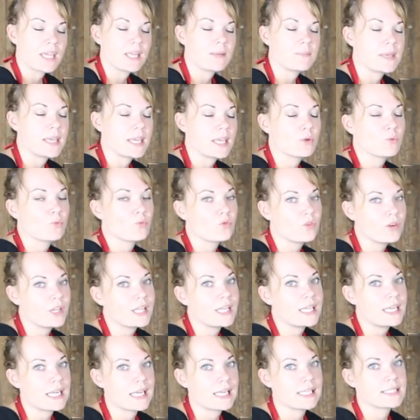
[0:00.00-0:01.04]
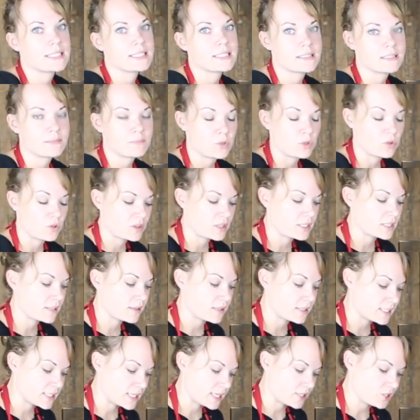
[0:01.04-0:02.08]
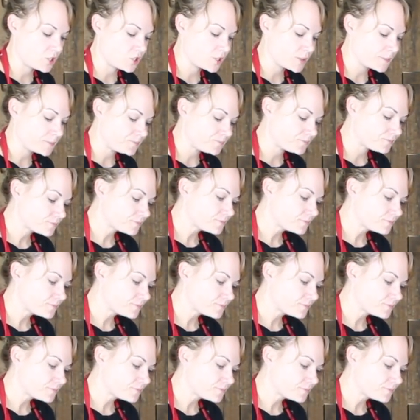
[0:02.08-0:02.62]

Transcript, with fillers: and make it really nice and smooth to the touch.